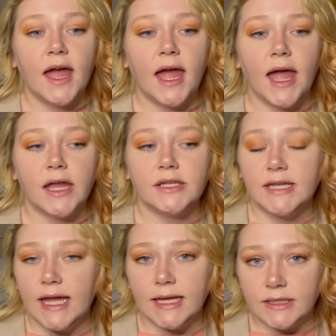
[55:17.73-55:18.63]
and to
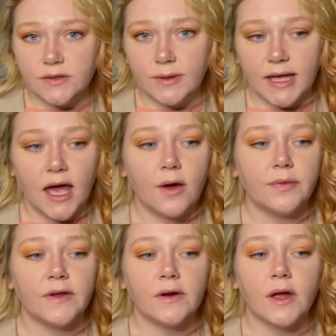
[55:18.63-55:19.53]
take into
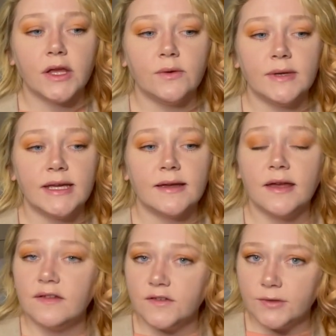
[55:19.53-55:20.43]
account their unique
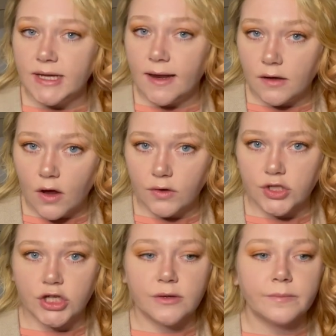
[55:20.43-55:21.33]
history and
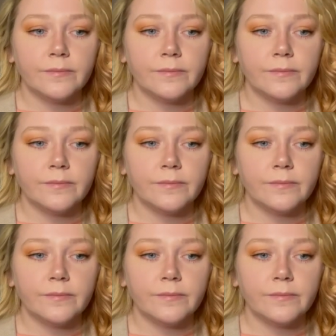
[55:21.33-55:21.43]
culture.